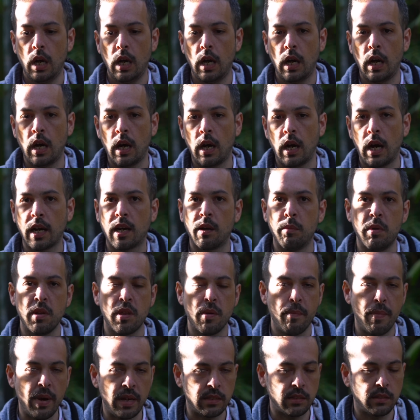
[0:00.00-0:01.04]
I could be
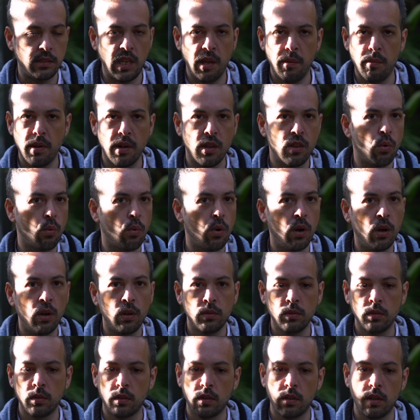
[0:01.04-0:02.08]
the best teammate in the
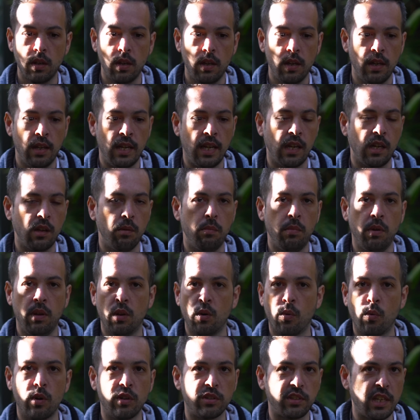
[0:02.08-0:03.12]
world, and I could be
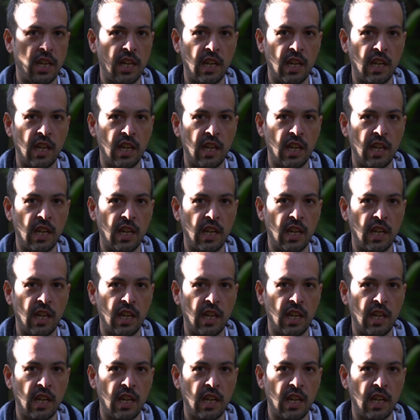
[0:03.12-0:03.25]
the worst